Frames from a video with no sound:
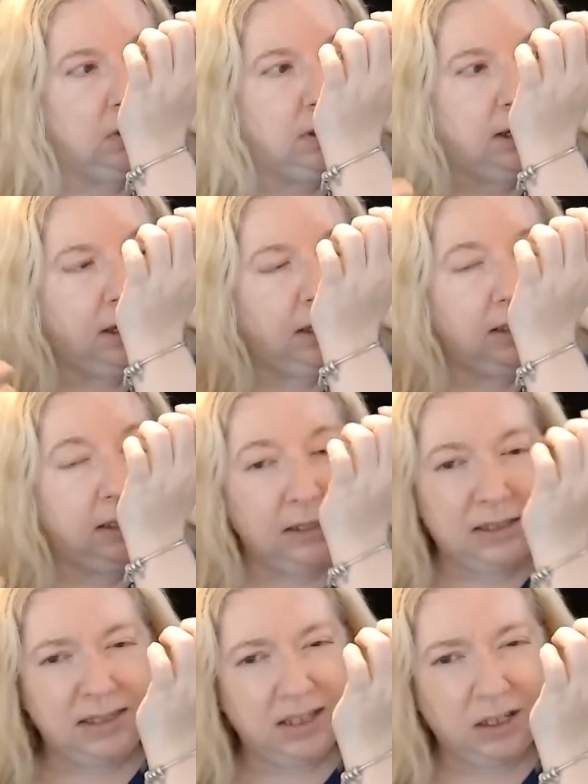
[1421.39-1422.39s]
It
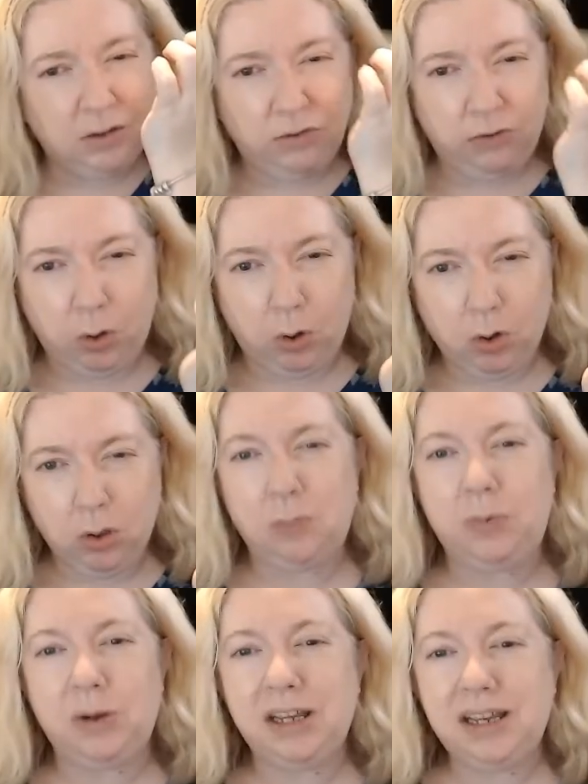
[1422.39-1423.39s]
is still floral,
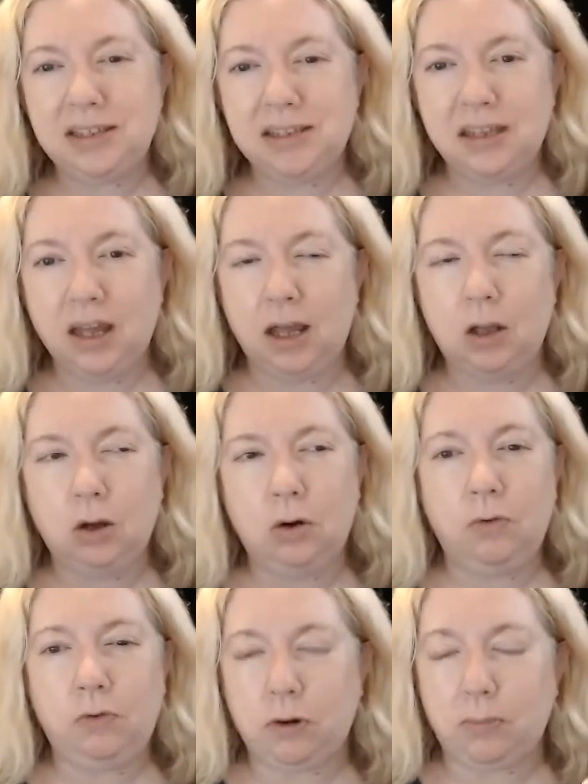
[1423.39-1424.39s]
but it's not
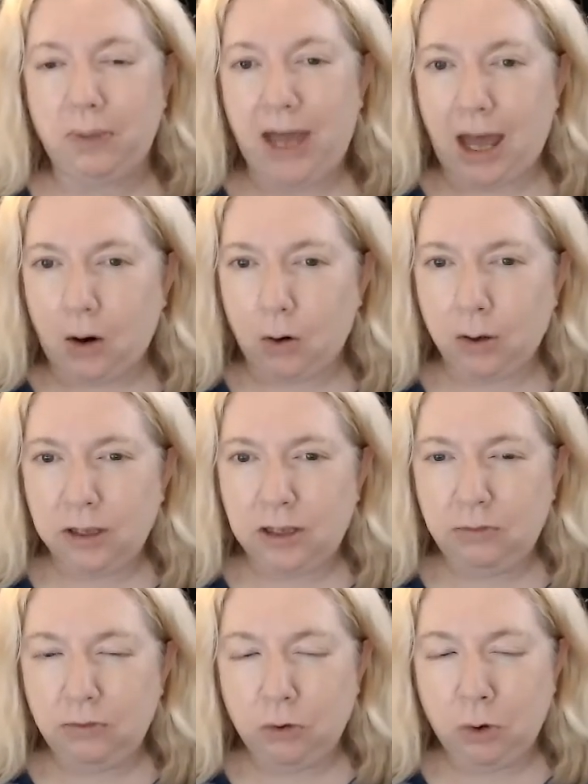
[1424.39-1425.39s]
overpoweringly
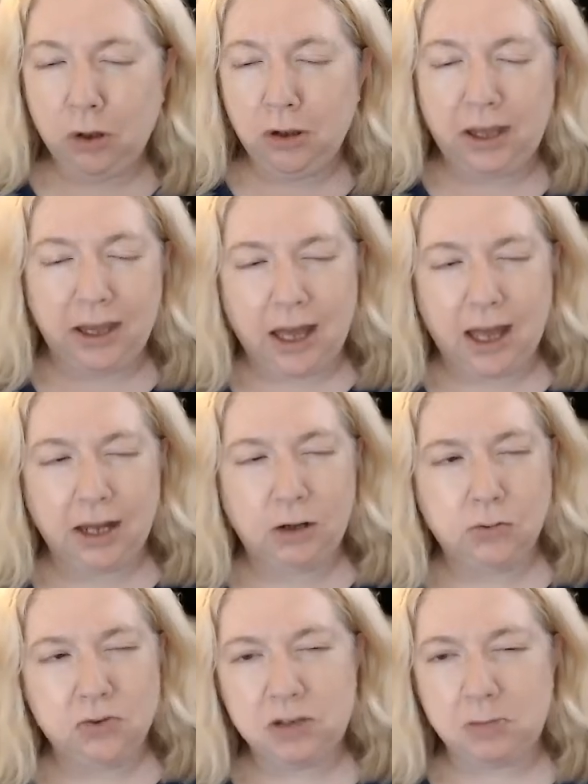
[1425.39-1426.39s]
floral. Like, I
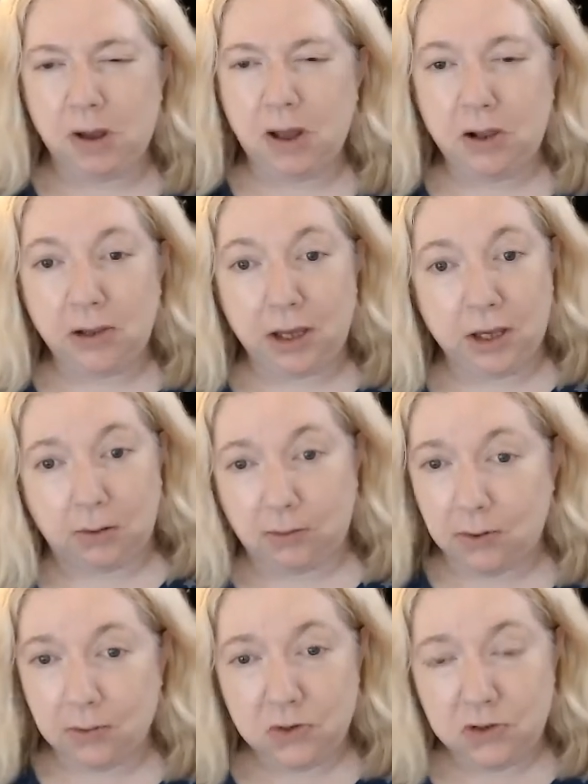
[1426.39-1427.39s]
don't smell like a
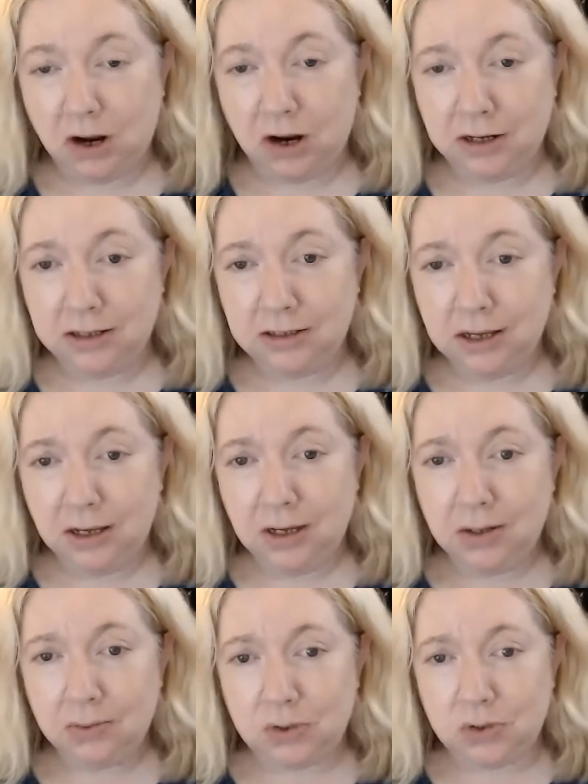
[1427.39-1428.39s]
rose garden,
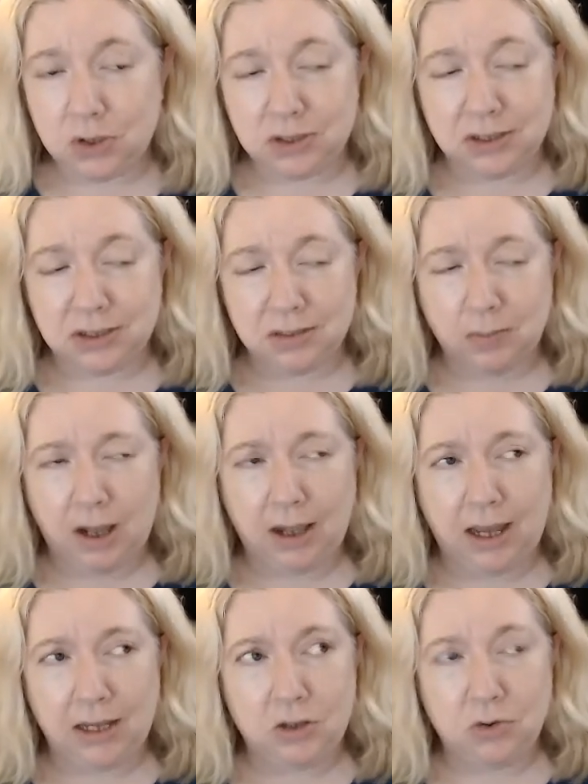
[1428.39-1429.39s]
which is a smell
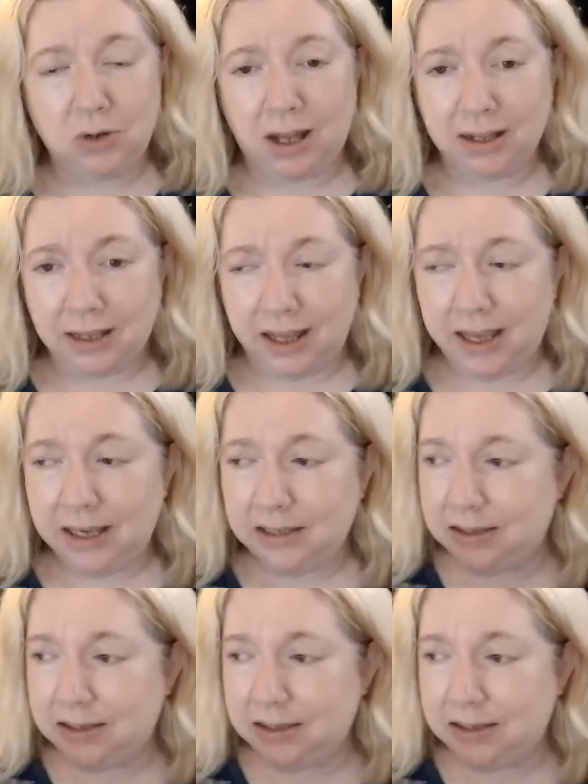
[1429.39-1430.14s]
I do not like.